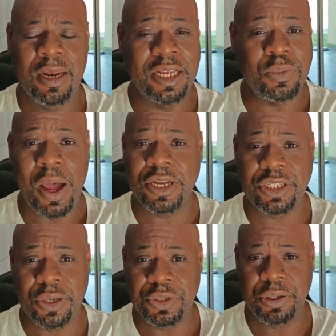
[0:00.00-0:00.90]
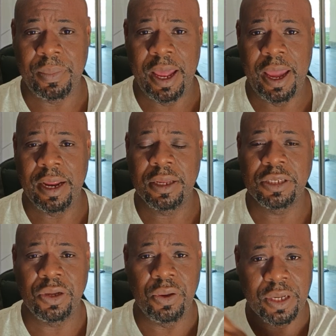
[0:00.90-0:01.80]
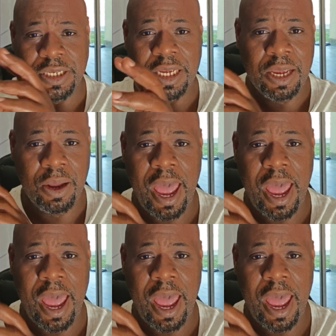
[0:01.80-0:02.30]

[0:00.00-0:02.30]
That's why I showed you mine, so you can see